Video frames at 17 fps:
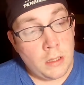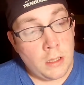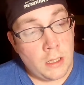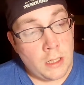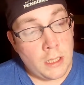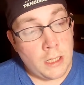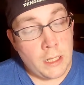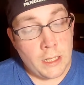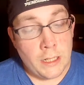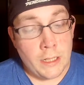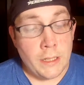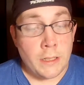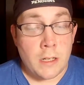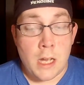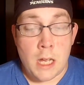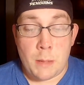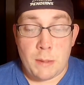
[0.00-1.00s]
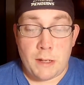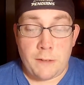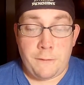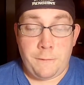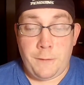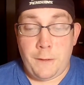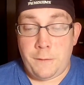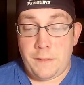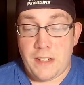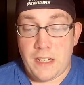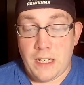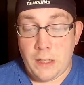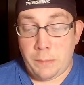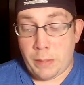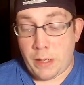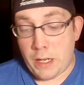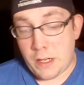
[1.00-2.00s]
I got about
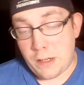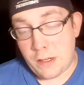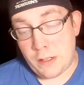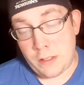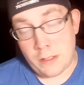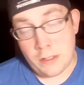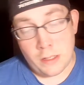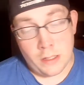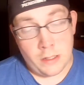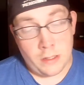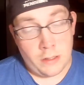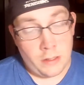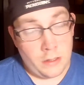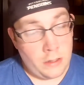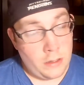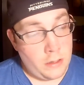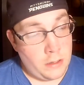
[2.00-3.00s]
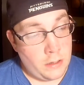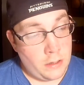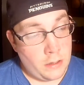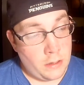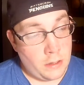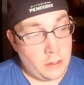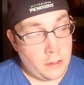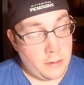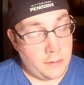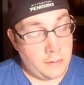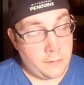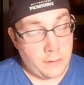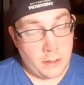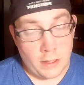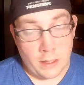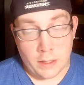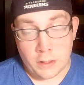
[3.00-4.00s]
15 pages done of
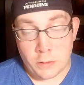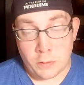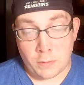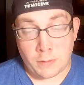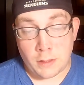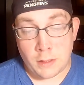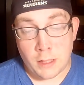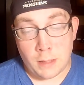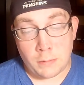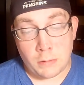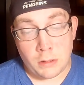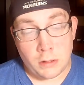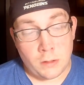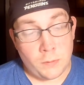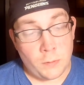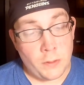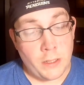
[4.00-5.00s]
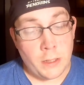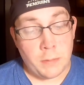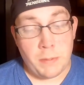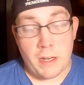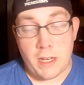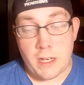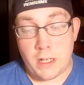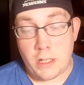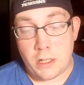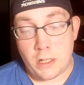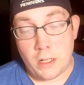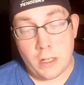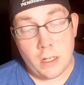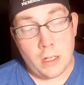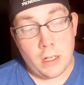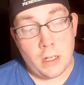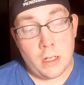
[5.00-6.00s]
short synopsis for each page,
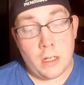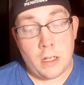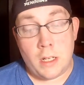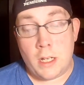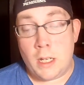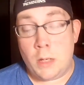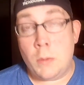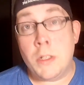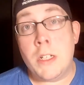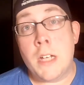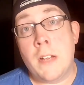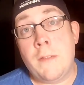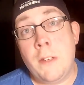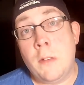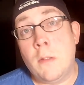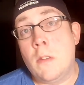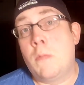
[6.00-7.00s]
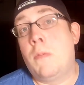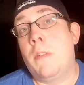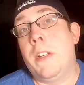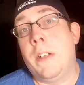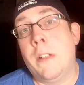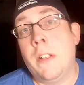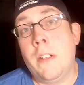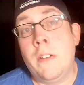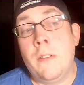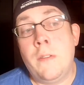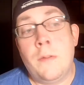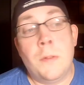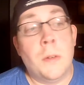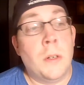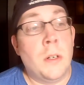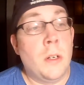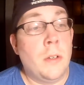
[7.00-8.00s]
which I feel is pretty good
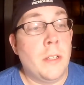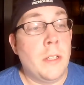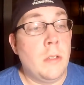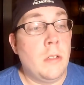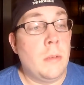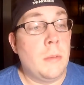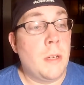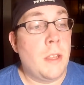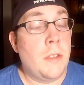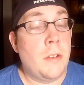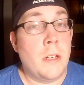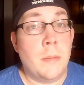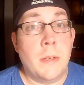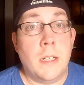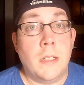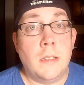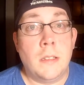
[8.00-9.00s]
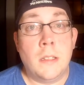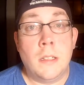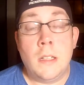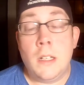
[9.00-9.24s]
for only doing about 30 minutes.